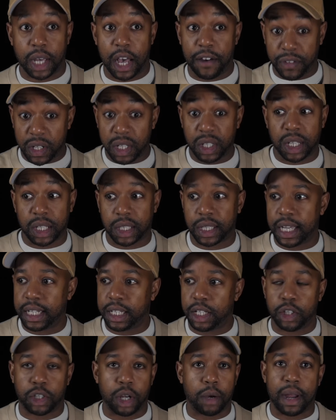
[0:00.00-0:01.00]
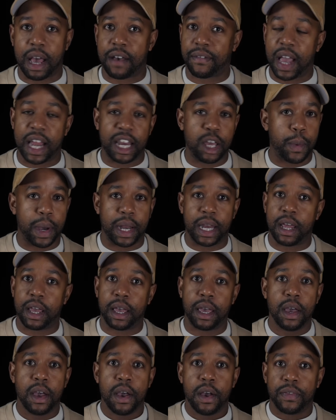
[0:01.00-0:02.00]
FT680s don't have anywhere
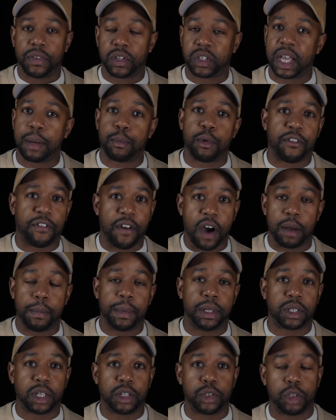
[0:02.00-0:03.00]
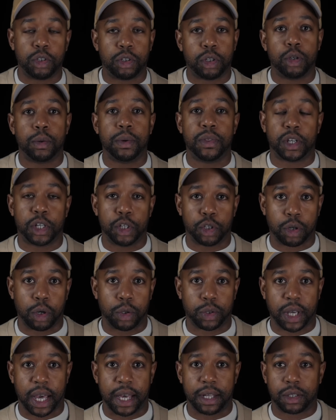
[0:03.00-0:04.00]
near the same refinements as you do in the
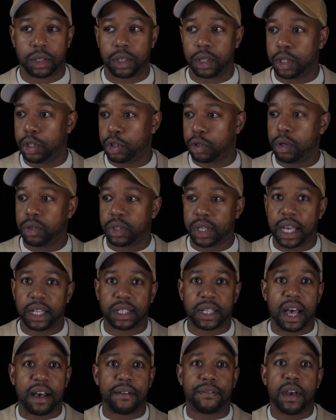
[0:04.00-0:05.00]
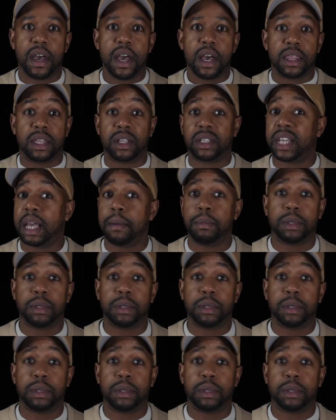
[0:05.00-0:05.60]
Control skates. The Control skates have the same